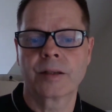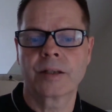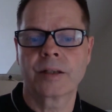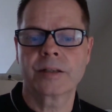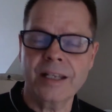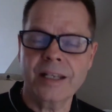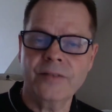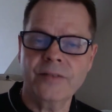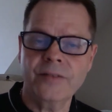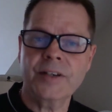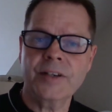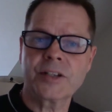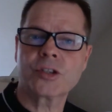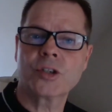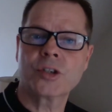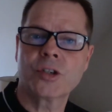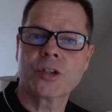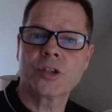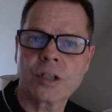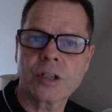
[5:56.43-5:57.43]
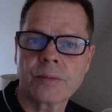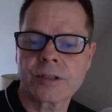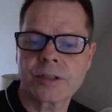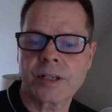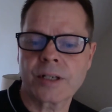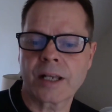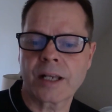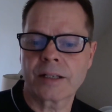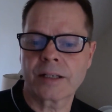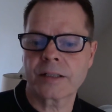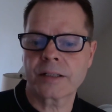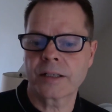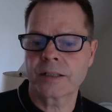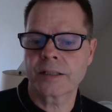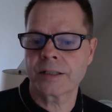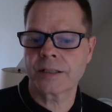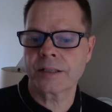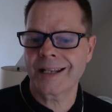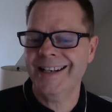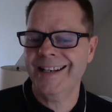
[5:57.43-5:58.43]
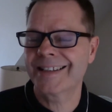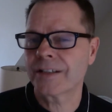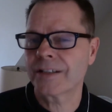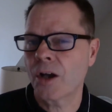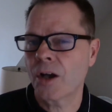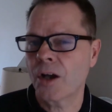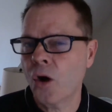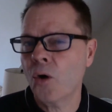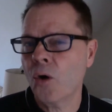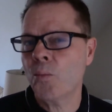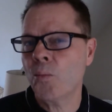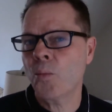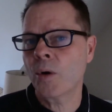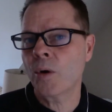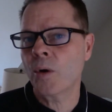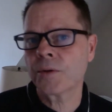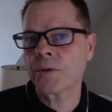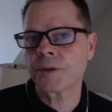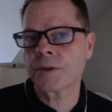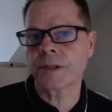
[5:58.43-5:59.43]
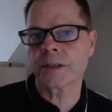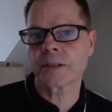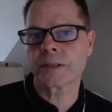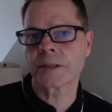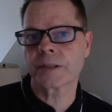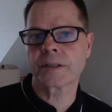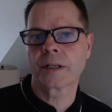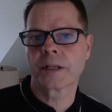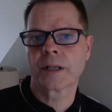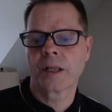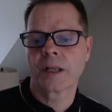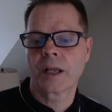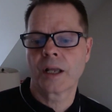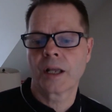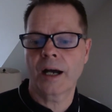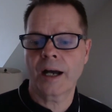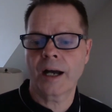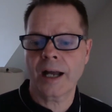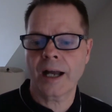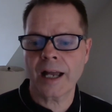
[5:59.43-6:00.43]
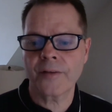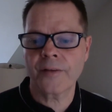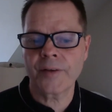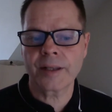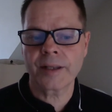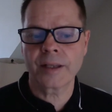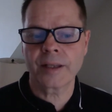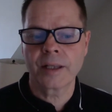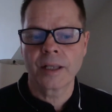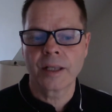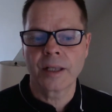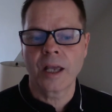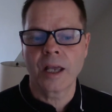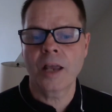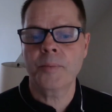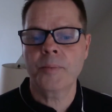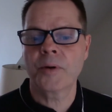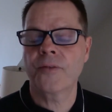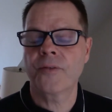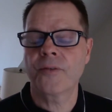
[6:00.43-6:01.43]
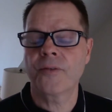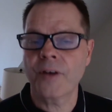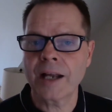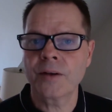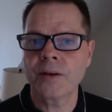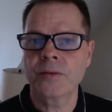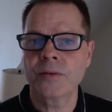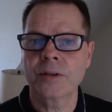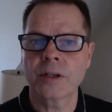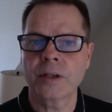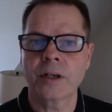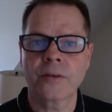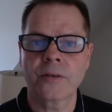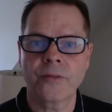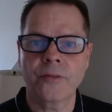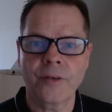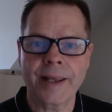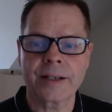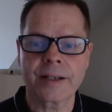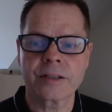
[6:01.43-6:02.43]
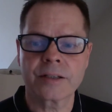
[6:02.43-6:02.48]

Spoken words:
David's circumstances in his own wilderness are having a profound effect